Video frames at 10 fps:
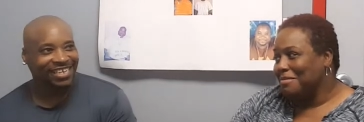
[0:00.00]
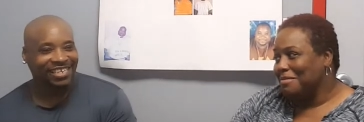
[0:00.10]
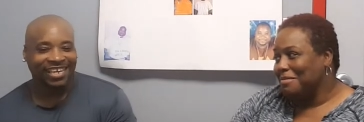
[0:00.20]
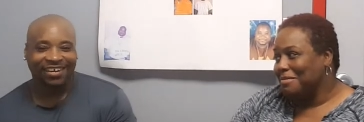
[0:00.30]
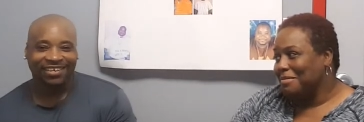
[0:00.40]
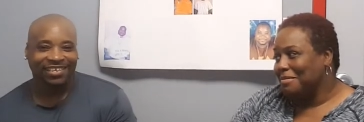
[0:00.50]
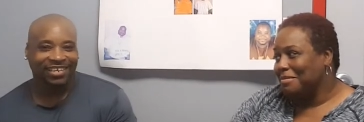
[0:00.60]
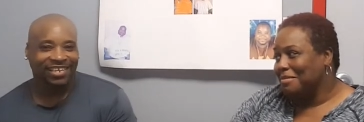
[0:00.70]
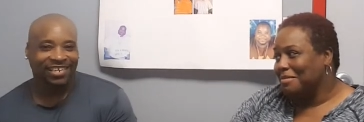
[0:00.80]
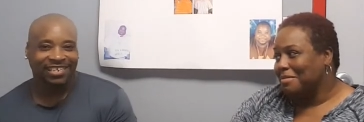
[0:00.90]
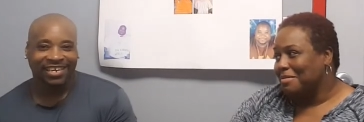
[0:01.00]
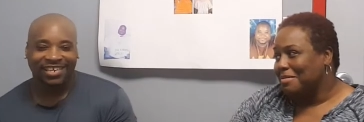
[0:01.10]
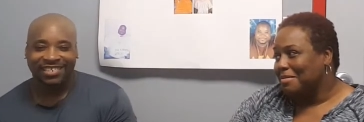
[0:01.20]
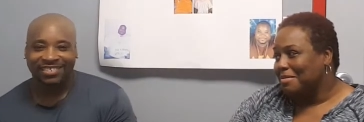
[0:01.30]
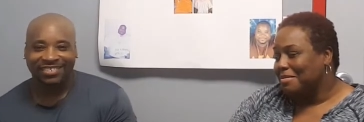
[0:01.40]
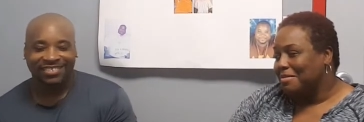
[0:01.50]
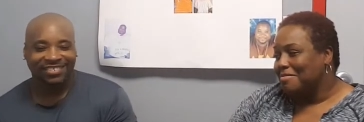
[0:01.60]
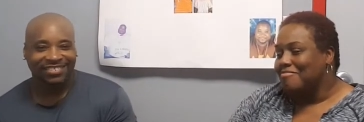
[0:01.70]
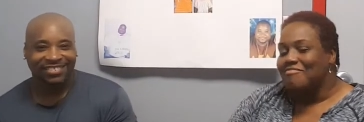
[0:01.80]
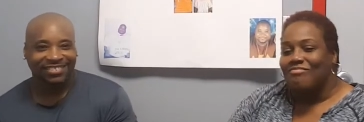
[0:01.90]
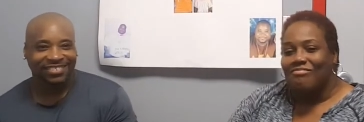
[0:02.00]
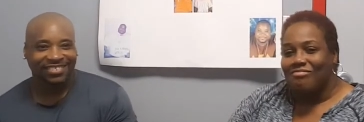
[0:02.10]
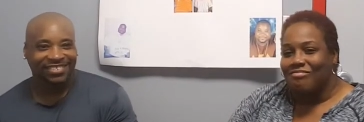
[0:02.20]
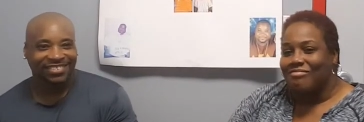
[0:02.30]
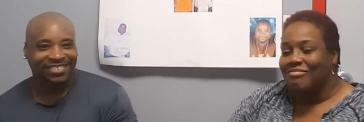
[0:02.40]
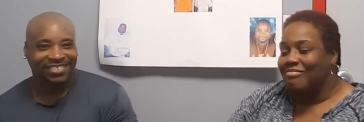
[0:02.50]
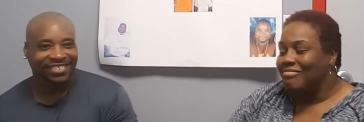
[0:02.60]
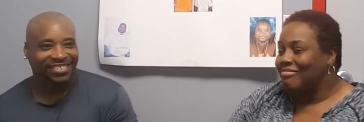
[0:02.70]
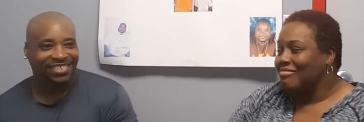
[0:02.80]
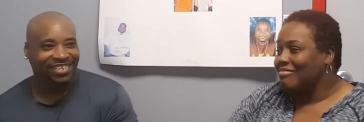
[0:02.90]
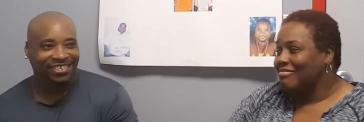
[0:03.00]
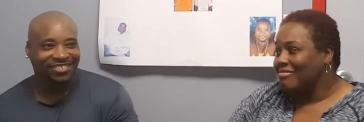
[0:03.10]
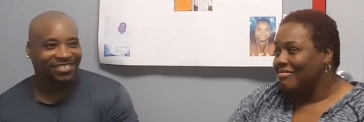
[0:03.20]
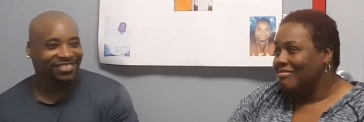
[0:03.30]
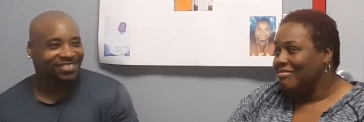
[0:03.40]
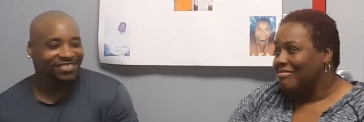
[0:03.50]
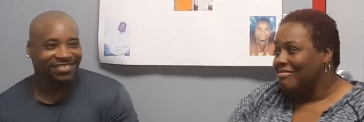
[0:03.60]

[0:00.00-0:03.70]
Speaker 1: You know, eat late at night just just didn't care. Just